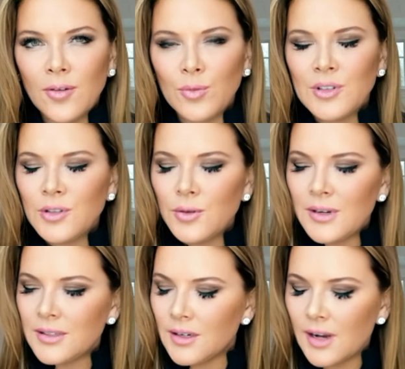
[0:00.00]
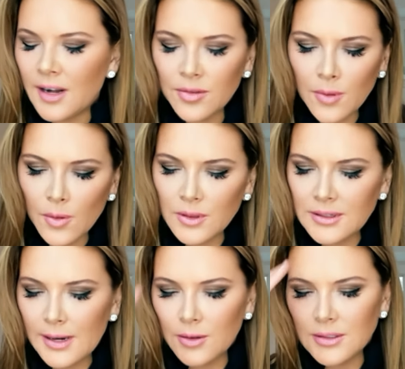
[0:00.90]
government, it's too easy to kind of throw in the
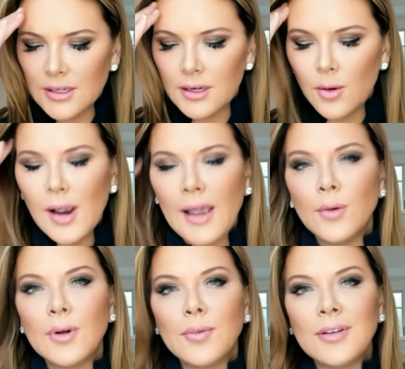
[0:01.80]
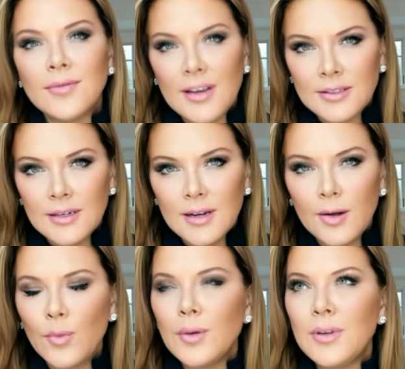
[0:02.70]
towel and say, you know what, I don't want to be invested. I
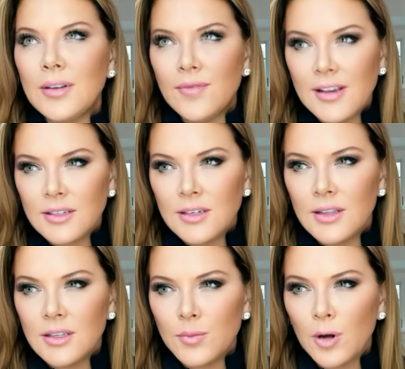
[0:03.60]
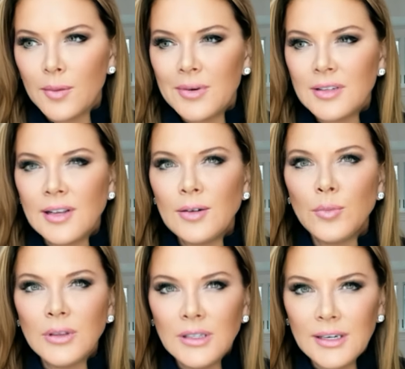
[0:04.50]
don't want to be invested in this market because I don't
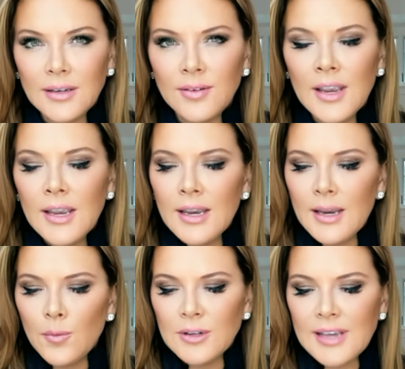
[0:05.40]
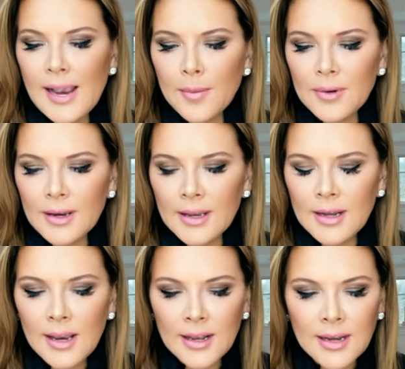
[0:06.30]
believe in what's
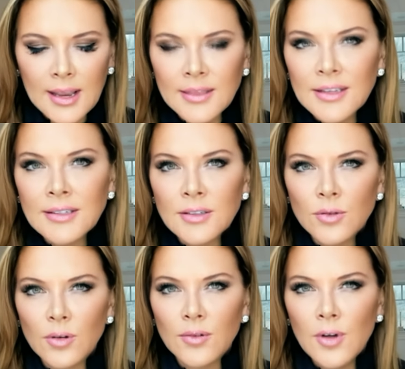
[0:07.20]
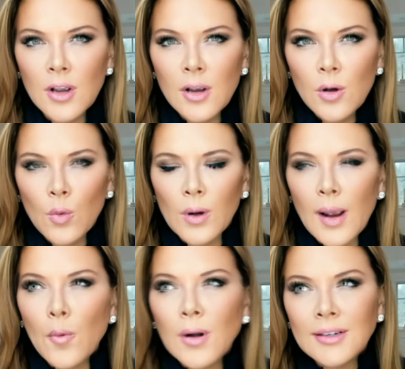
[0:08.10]
happening. And this is sort of what
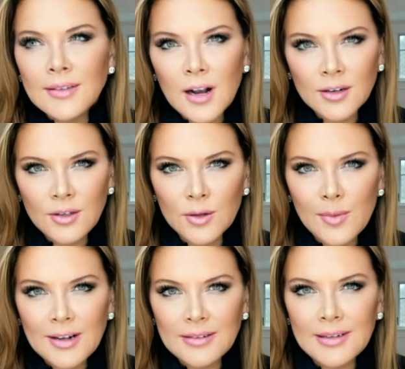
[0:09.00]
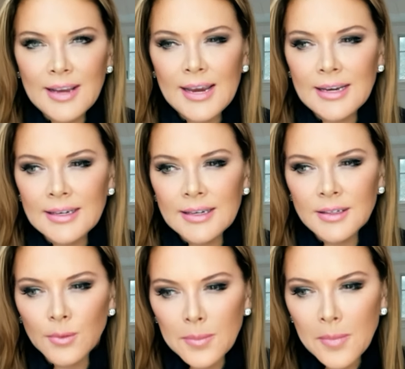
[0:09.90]
I want to talk to you about today,
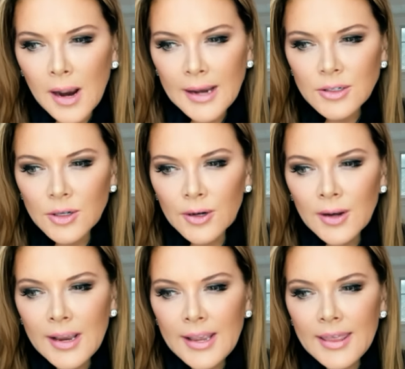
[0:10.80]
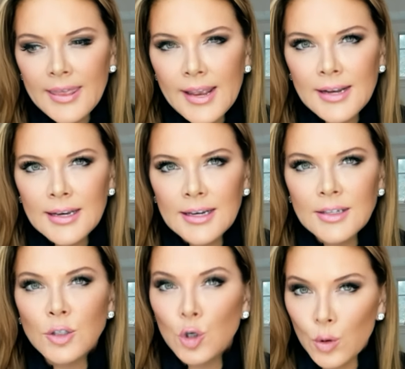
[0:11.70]
is a reminder that
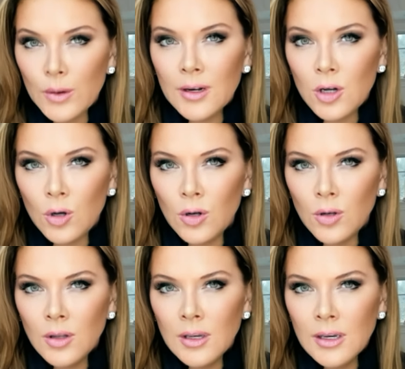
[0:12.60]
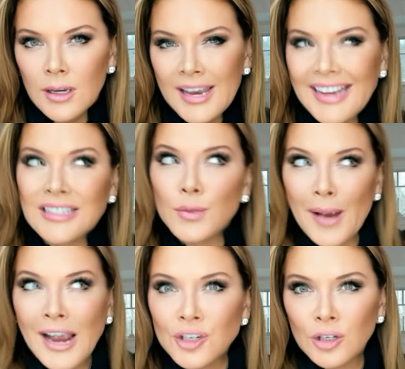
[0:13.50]
it's critical,
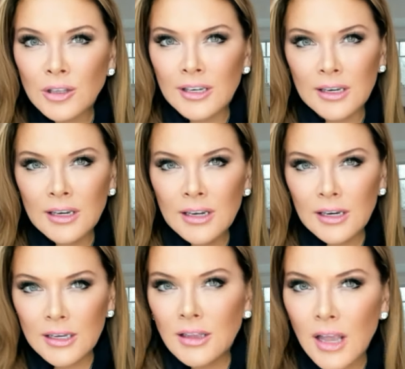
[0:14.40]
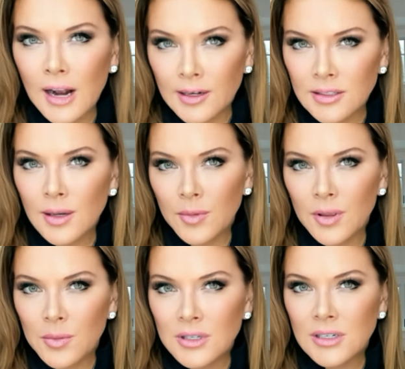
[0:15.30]
especially in light of some of
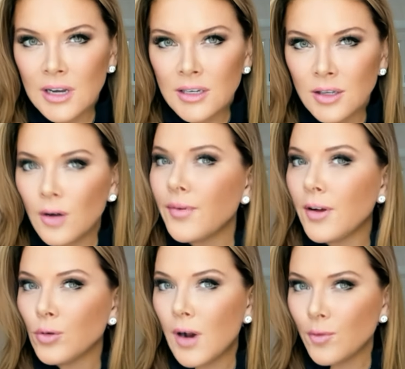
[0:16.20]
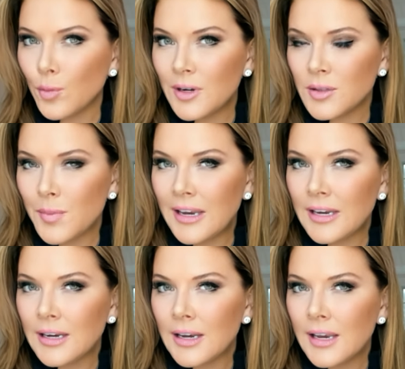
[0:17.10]
the mistakes that our federal government is
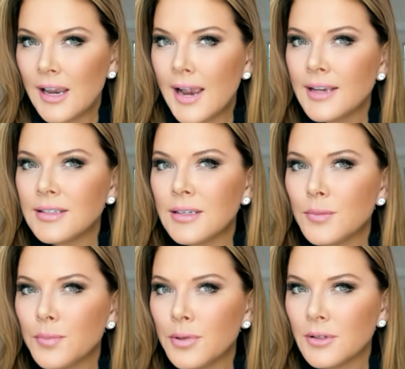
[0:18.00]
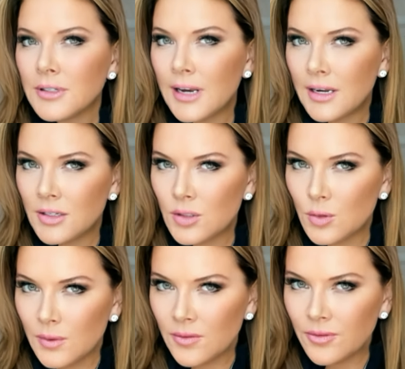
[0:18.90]
making as it pertains
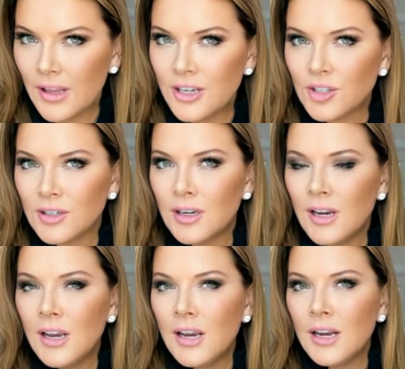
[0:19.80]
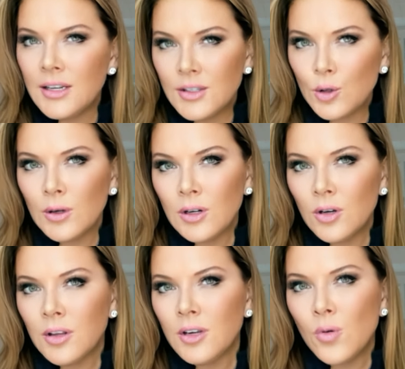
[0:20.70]
to inflation, it's
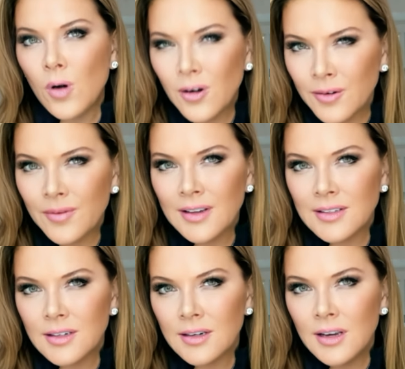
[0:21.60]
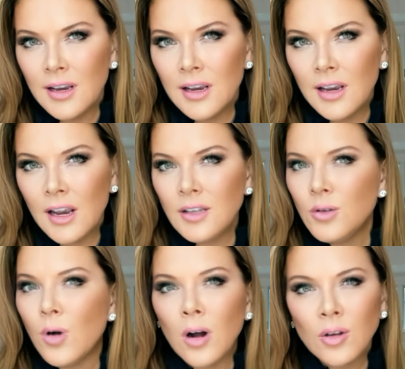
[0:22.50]
critical that you are invested. And
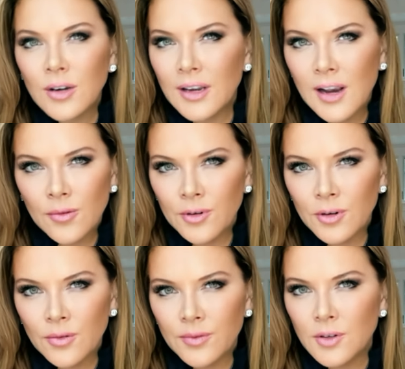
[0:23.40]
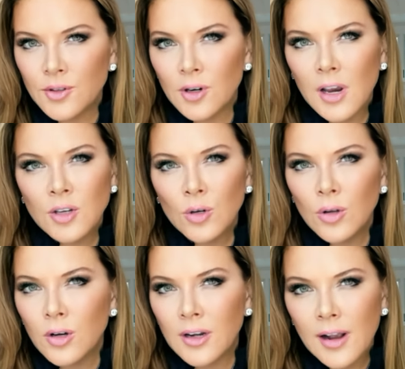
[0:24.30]
you are looking out for your future, and you're
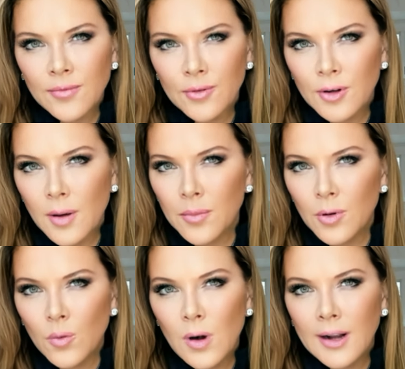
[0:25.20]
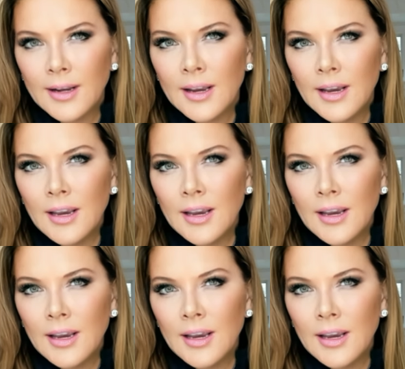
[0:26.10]
looking out for number one